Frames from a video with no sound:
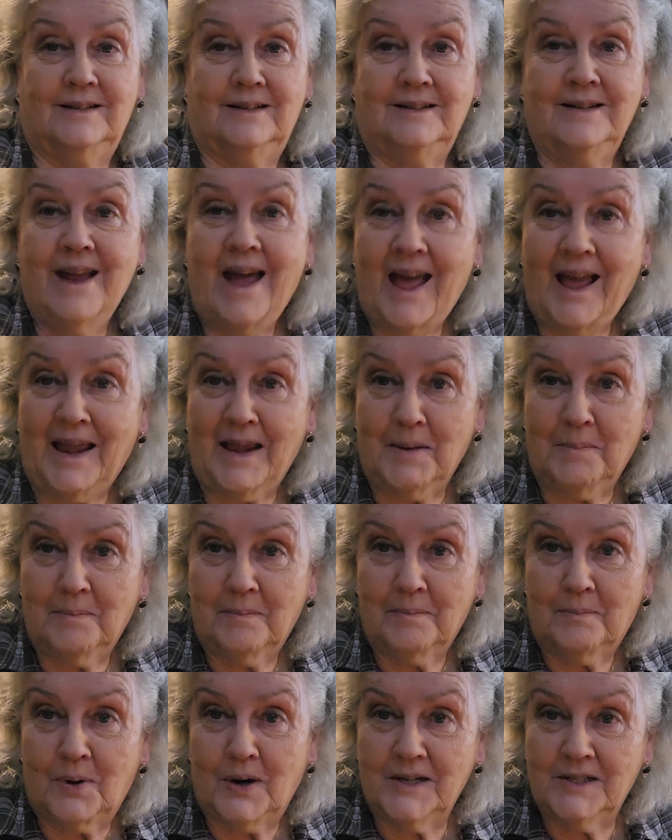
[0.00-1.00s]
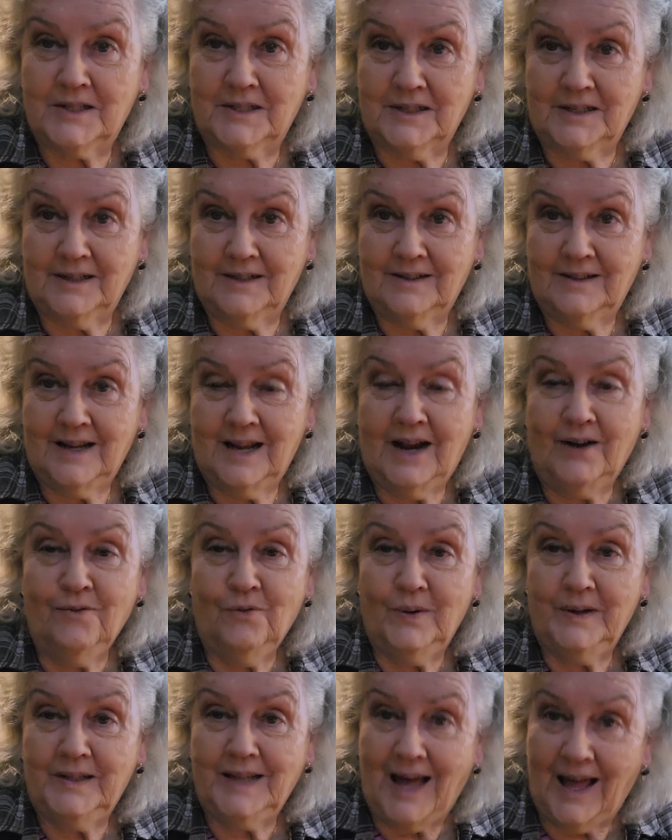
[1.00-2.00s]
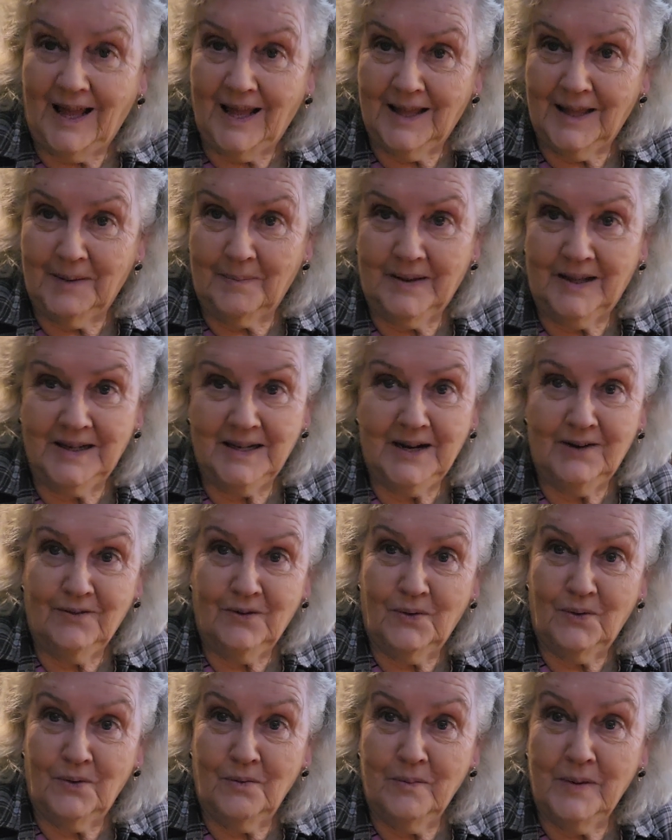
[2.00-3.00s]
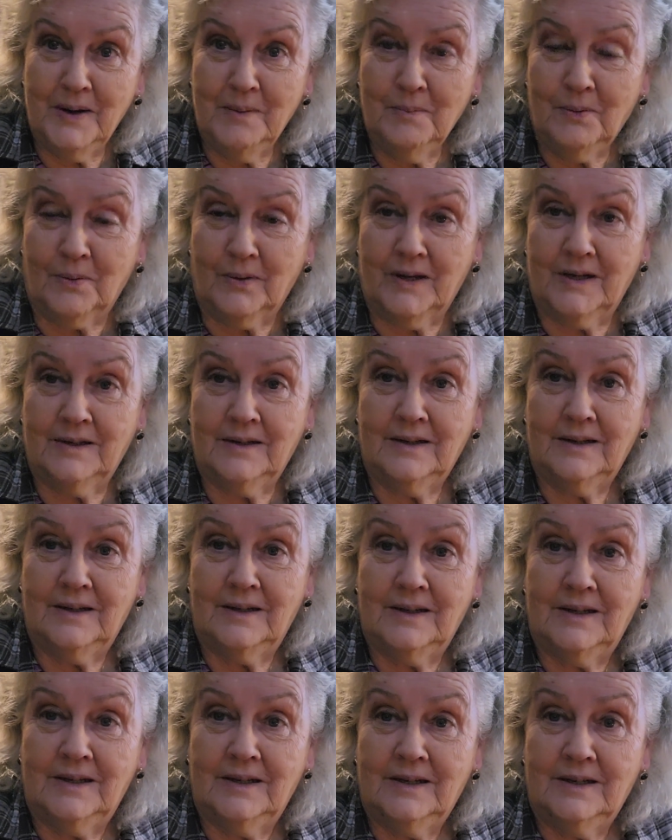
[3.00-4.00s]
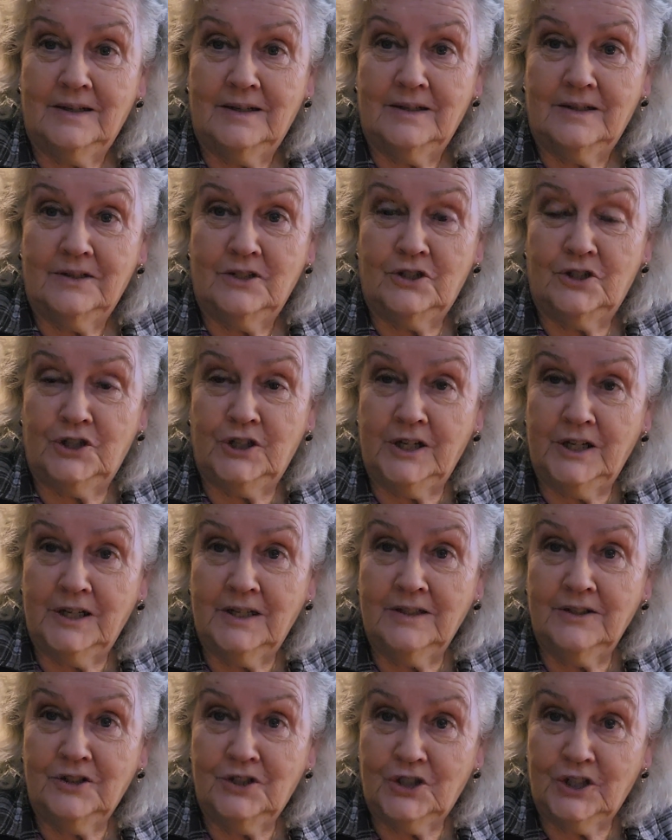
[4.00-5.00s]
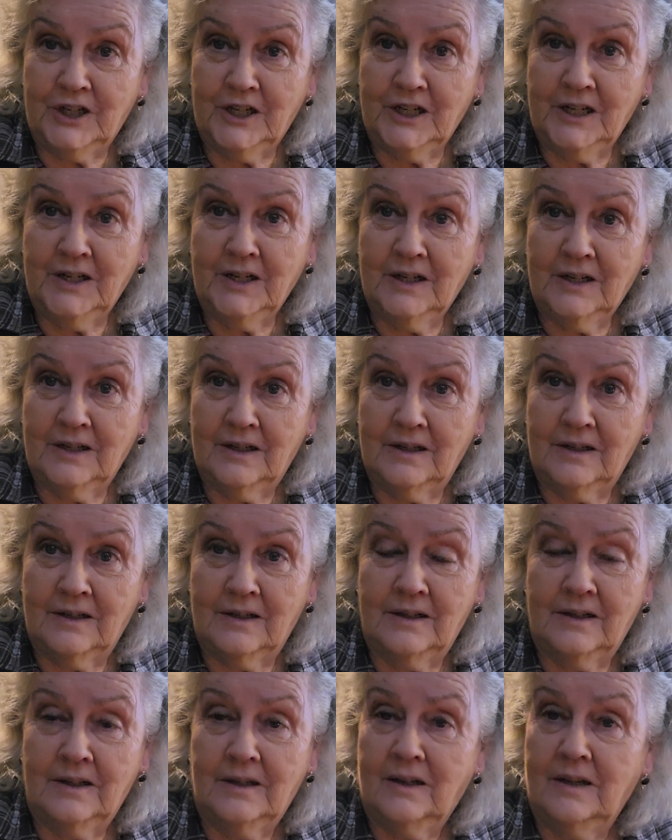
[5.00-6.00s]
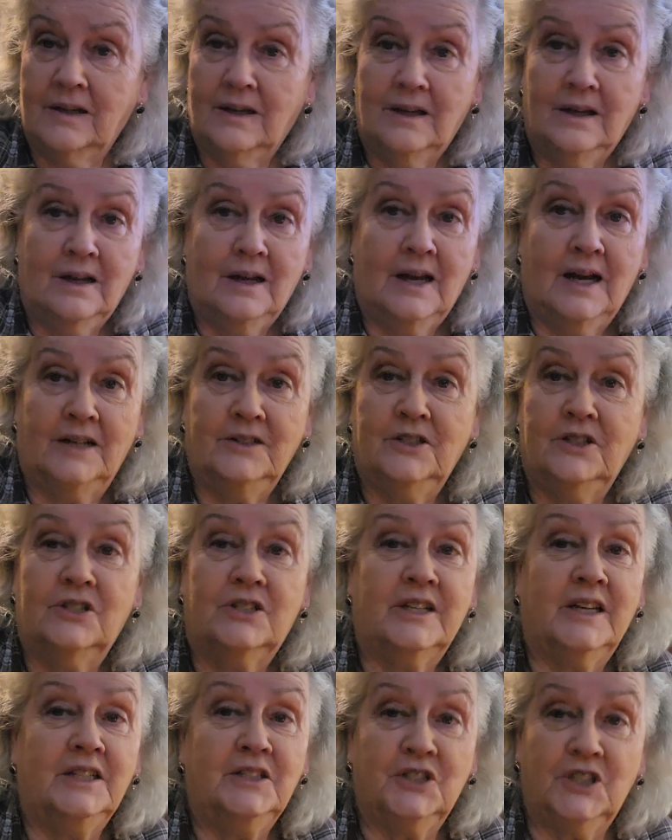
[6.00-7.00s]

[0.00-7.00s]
name, president, every time. I never remember it. Xin Jing. I just say